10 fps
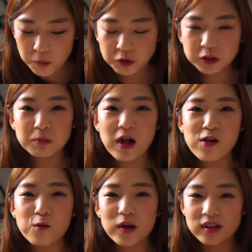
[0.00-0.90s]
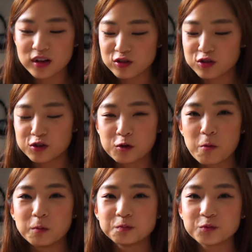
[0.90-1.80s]
Only by the way, that's
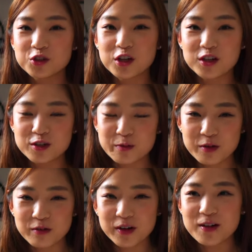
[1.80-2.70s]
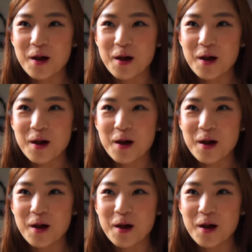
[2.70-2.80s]
you. You're trashing me right